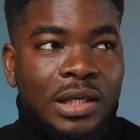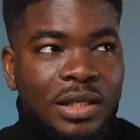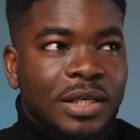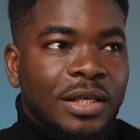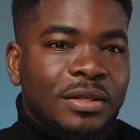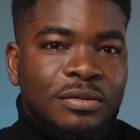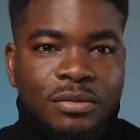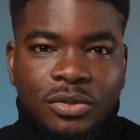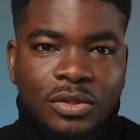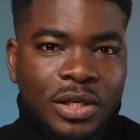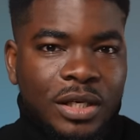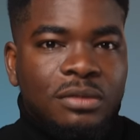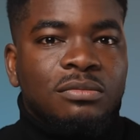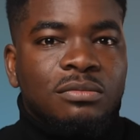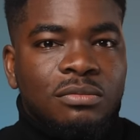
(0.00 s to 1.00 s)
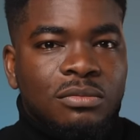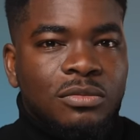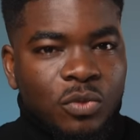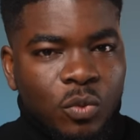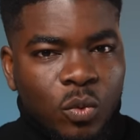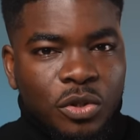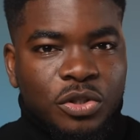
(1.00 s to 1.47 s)
again, you can
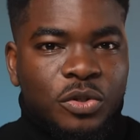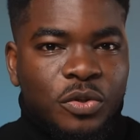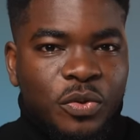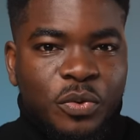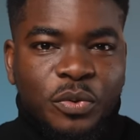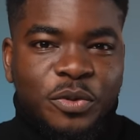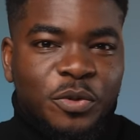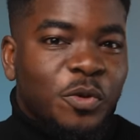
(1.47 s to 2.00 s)
watch through the